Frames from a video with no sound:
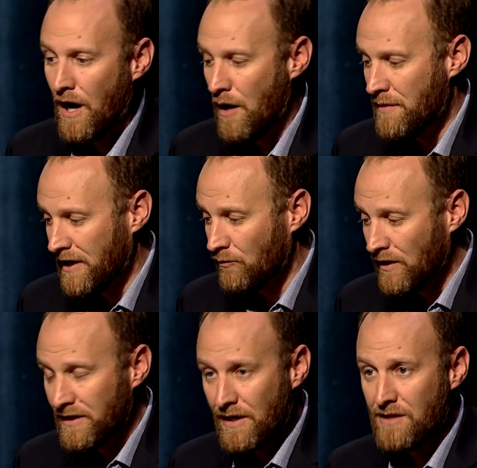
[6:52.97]
And it
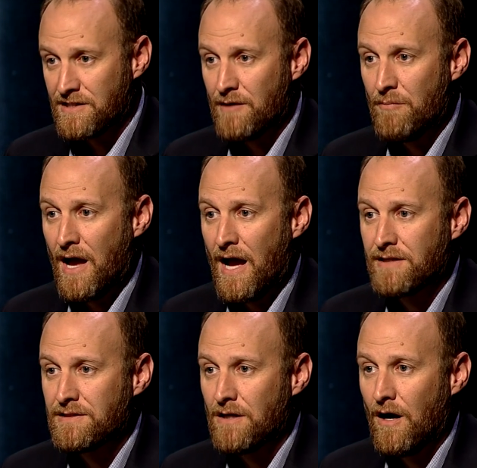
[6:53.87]
really does
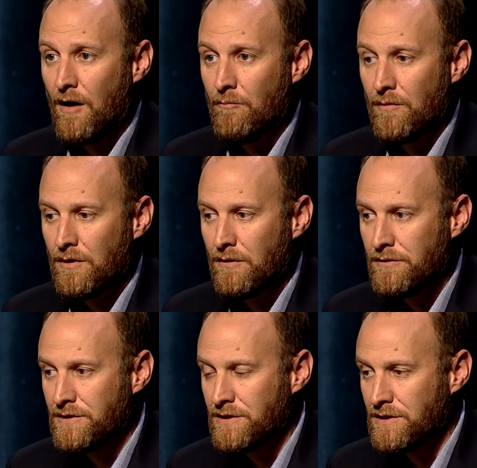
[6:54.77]
impact
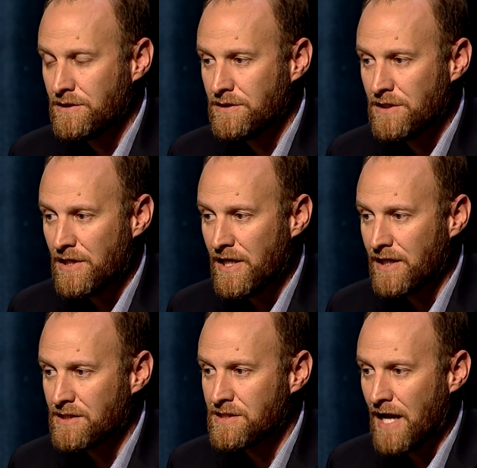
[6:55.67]
to the
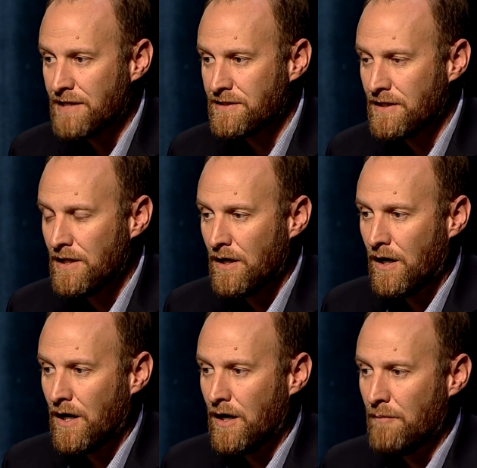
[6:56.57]
extent
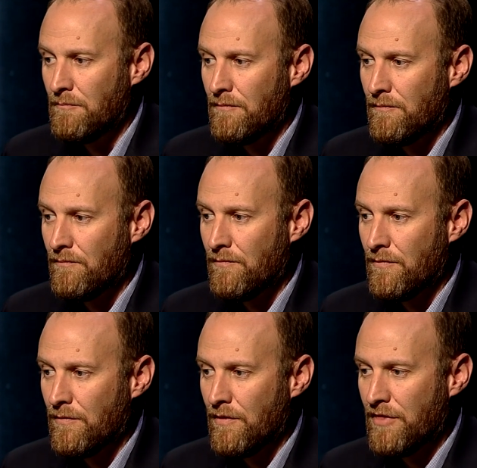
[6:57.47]

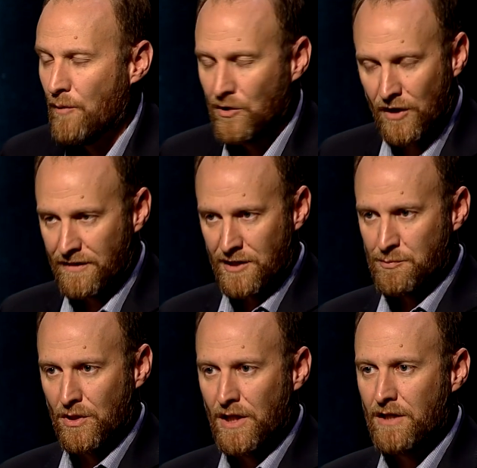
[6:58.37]
that we look at this
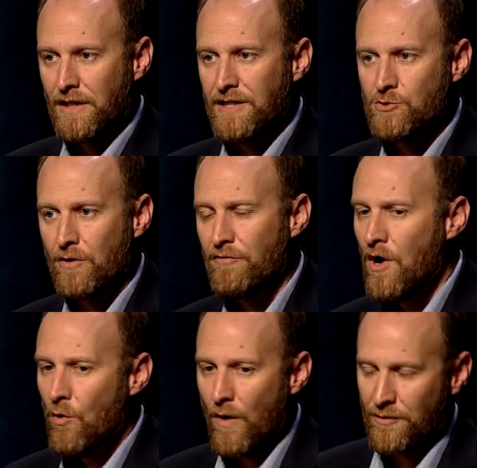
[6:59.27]
politically, sort of
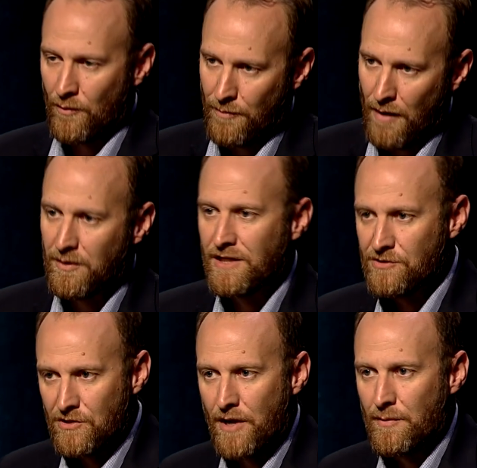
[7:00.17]
whether
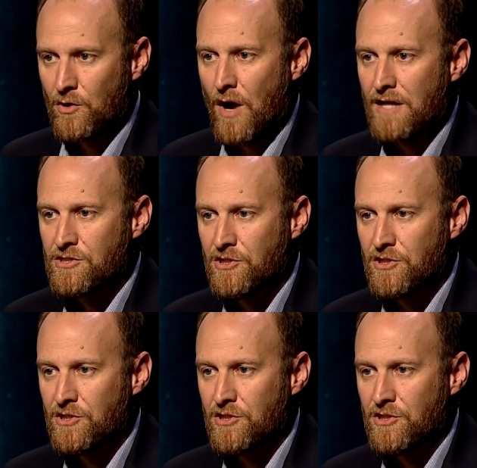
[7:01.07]
Republicans or Democrats